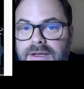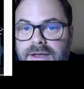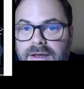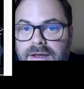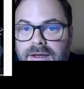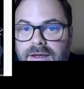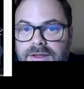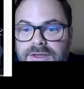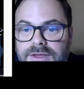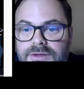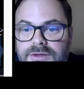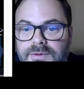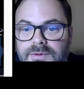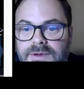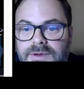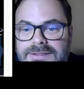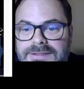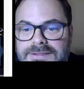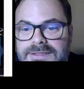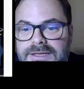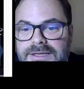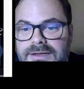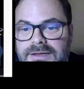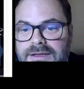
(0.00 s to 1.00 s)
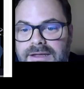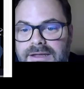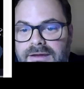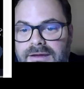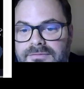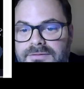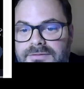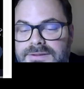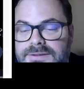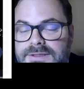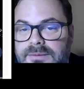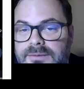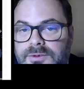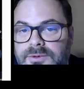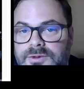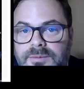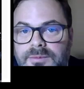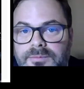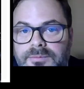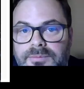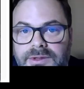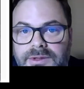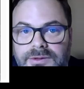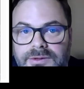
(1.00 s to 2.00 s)
UNCDF is able
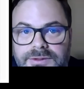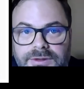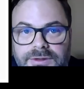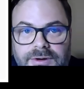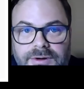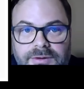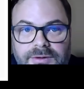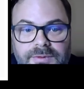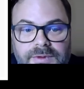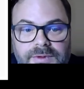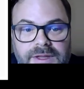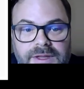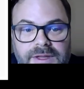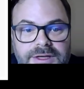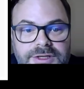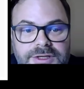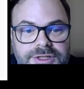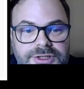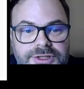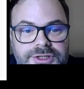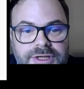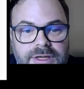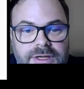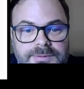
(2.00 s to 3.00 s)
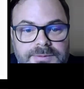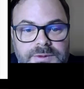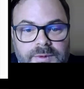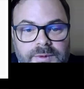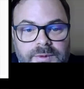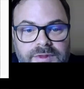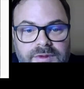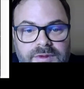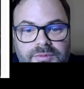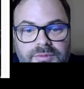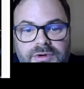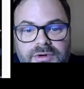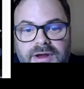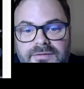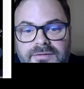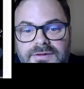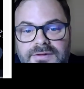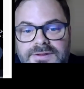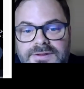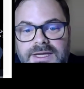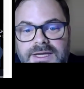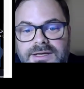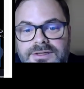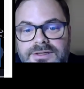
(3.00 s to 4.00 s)
to build on our relationships with the
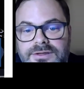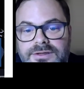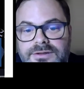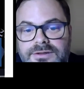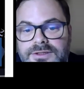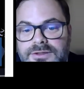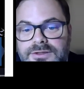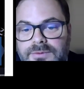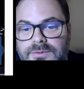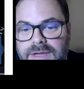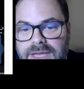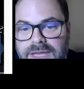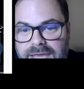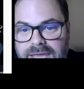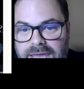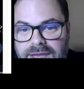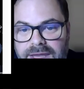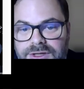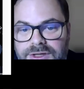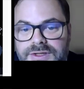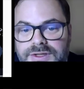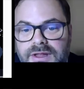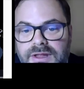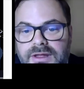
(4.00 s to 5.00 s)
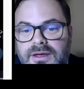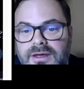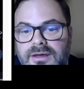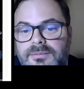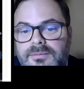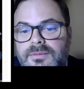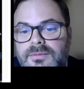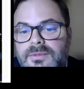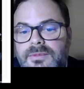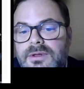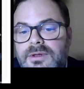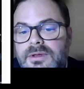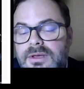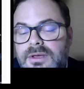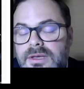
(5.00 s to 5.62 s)
private sector to engage them